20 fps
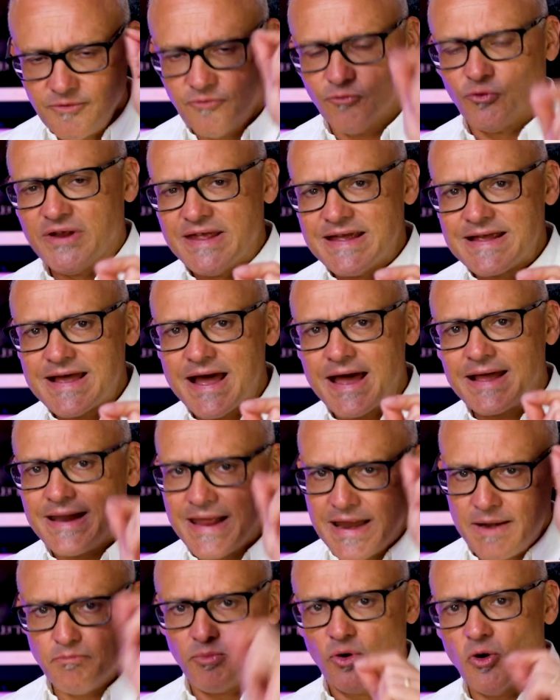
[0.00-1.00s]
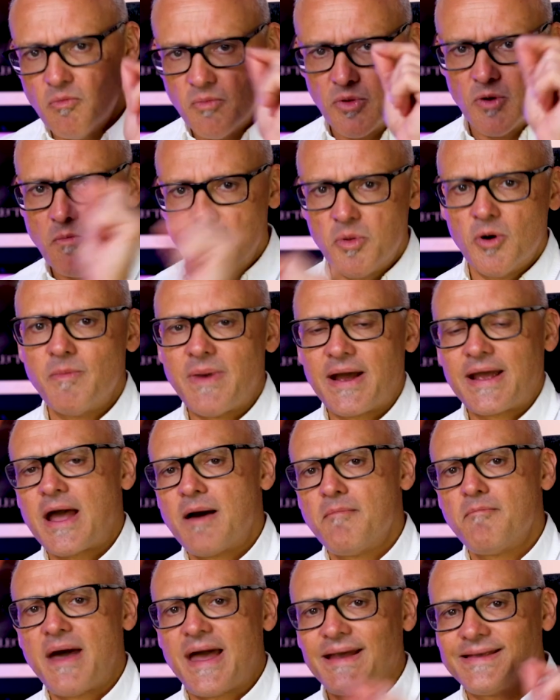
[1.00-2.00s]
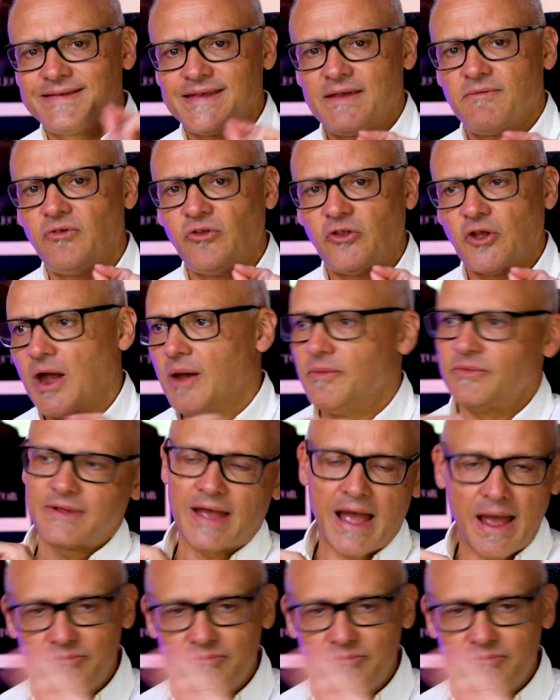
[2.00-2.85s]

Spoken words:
Reincarnate, boom, boom, boom, I come back 7 times.